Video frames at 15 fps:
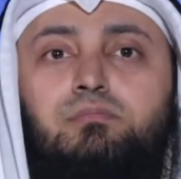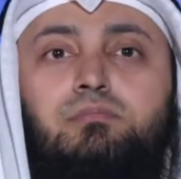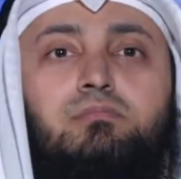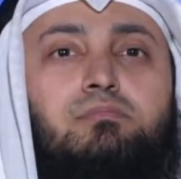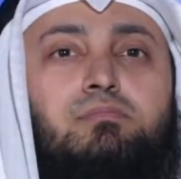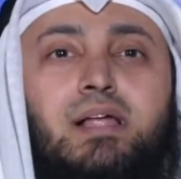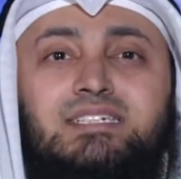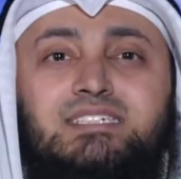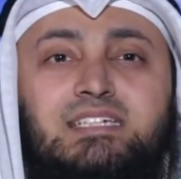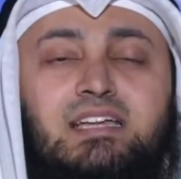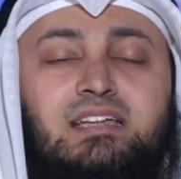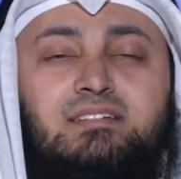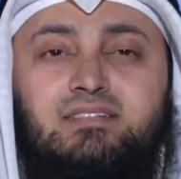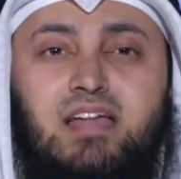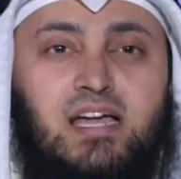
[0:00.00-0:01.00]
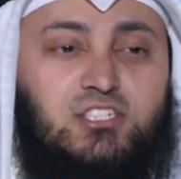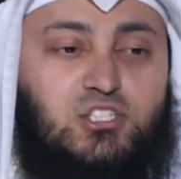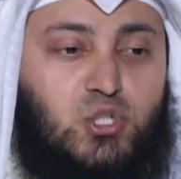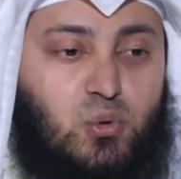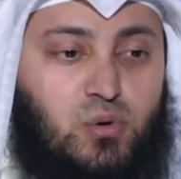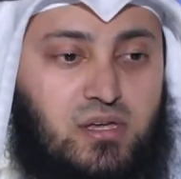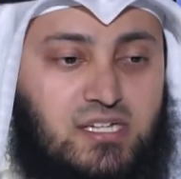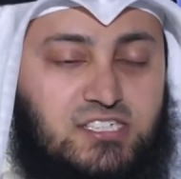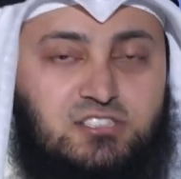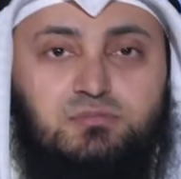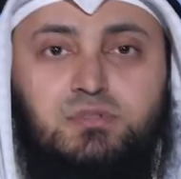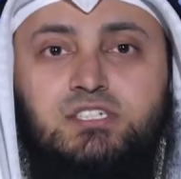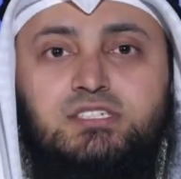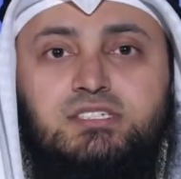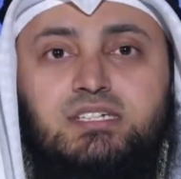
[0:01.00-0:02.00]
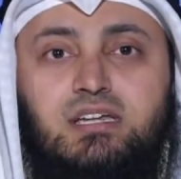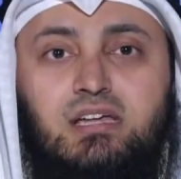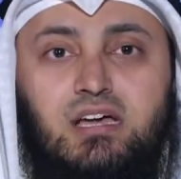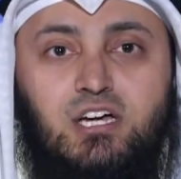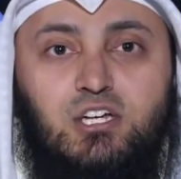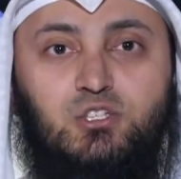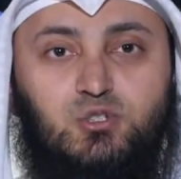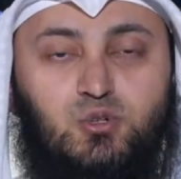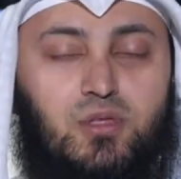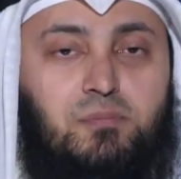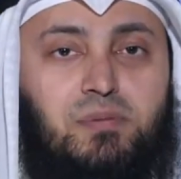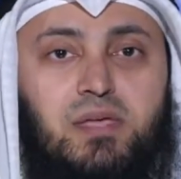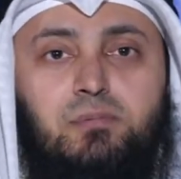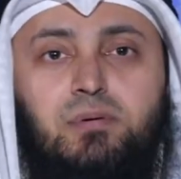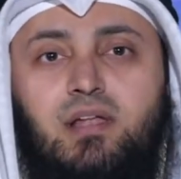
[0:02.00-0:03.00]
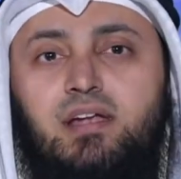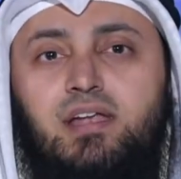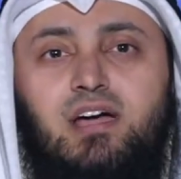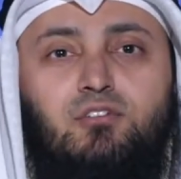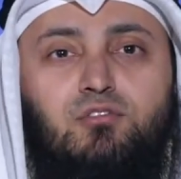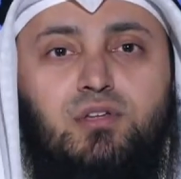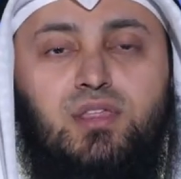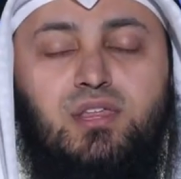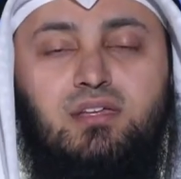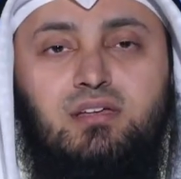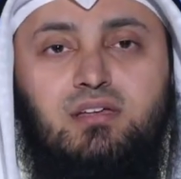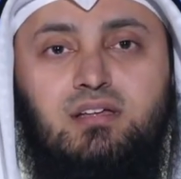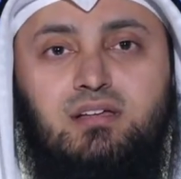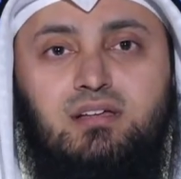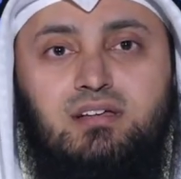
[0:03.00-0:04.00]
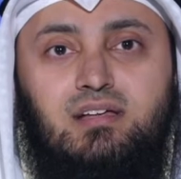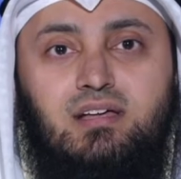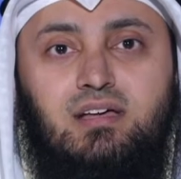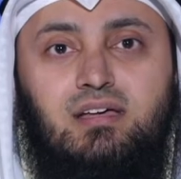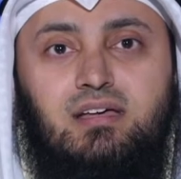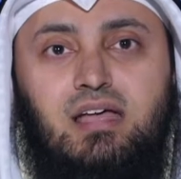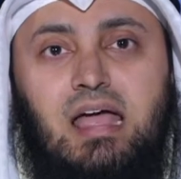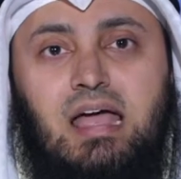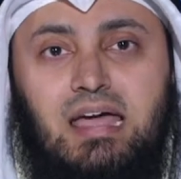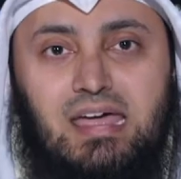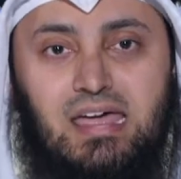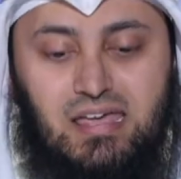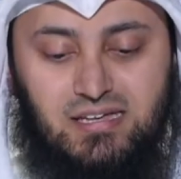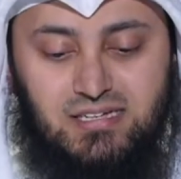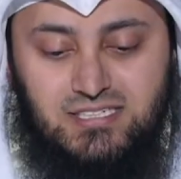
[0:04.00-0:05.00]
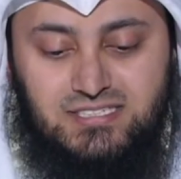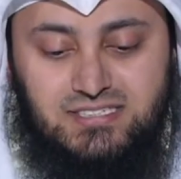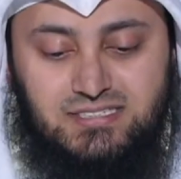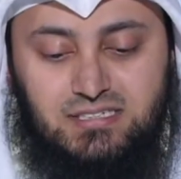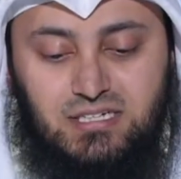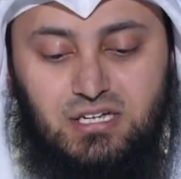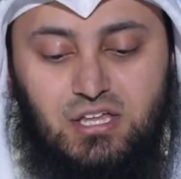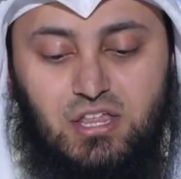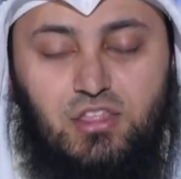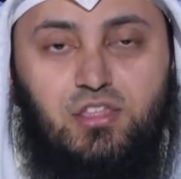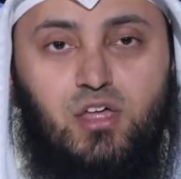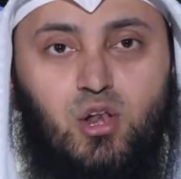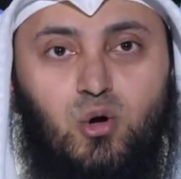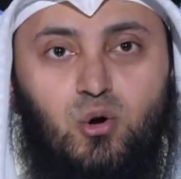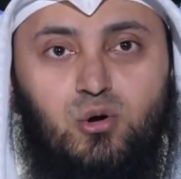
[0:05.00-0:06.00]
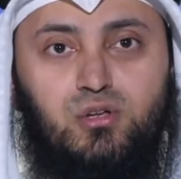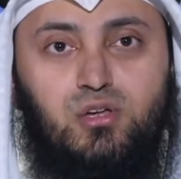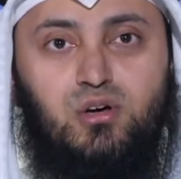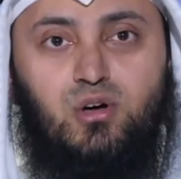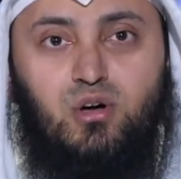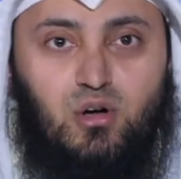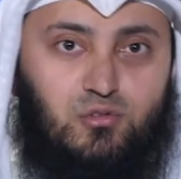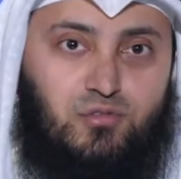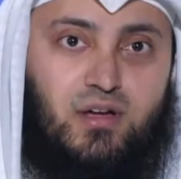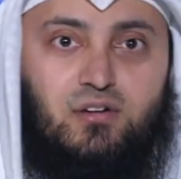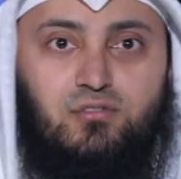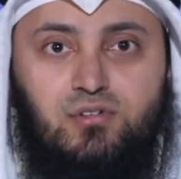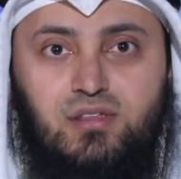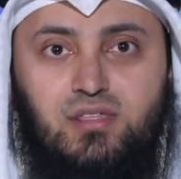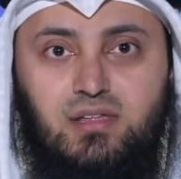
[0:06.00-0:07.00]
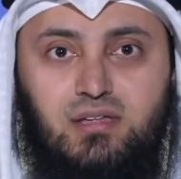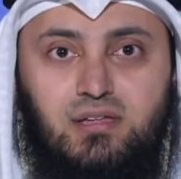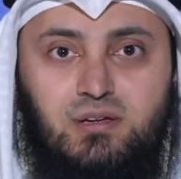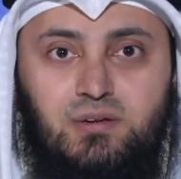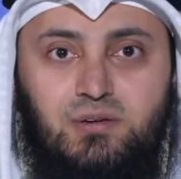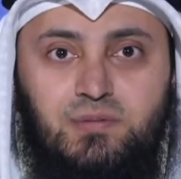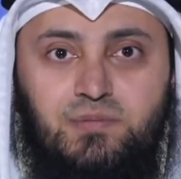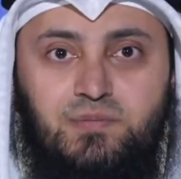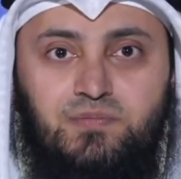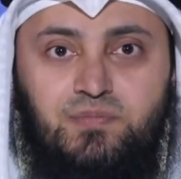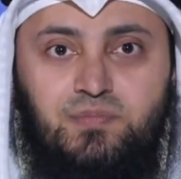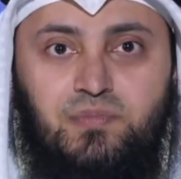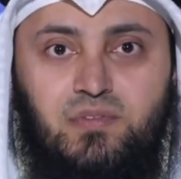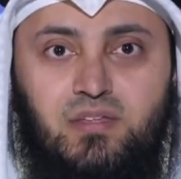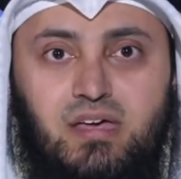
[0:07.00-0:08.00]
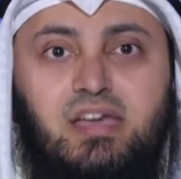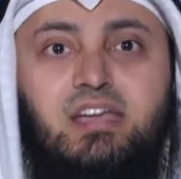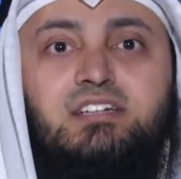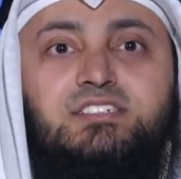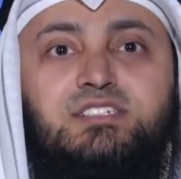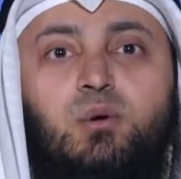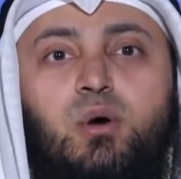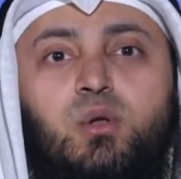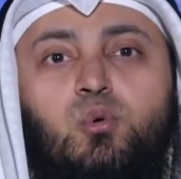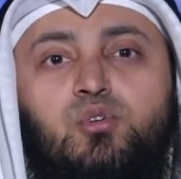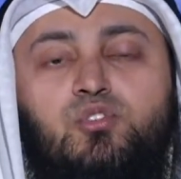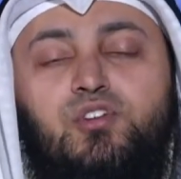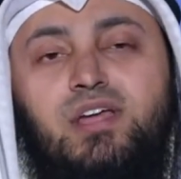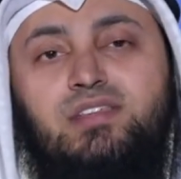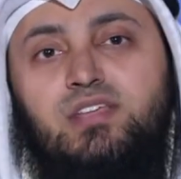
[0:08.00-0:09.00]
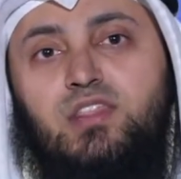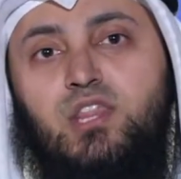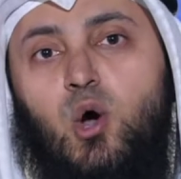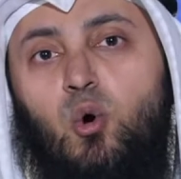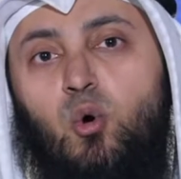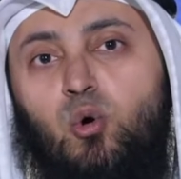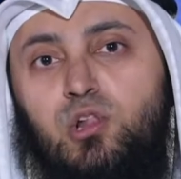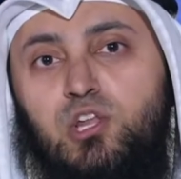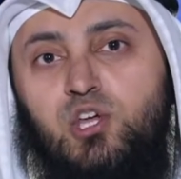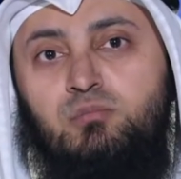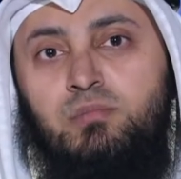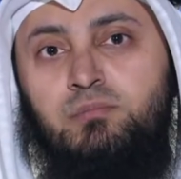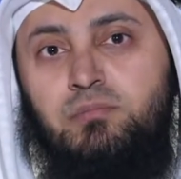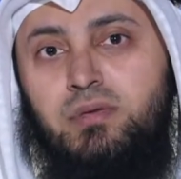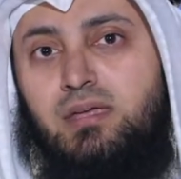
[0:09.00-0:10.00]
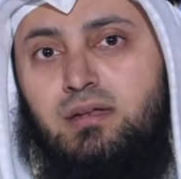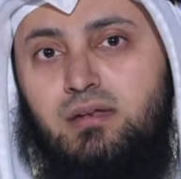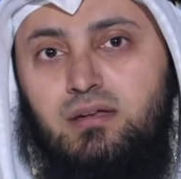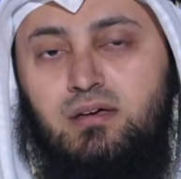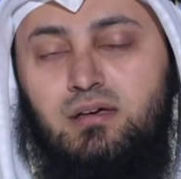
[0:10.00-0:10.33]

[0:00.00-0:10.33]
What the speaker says: blessings and showing his mercy to the people and everything. He is the Lord of everything. He is the one who created the whole human being.